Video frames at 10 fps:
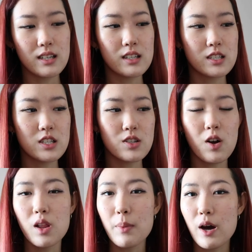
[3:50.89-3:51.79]
Like she's
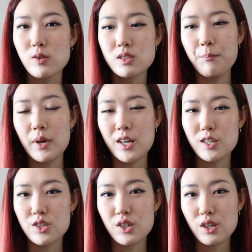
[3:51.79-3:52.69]
all about
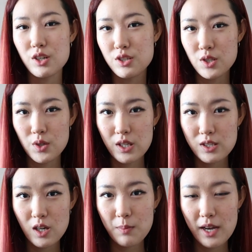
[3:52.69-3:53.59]
making sure her
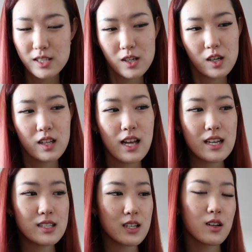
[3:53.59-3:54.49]
students are passing her
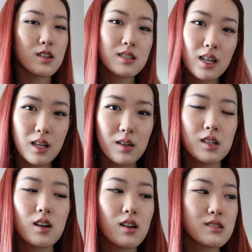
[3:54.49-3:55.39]
class and understanding all
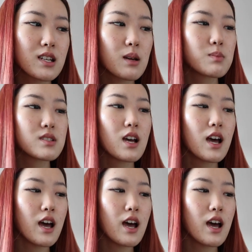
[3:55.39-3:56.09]
the concepts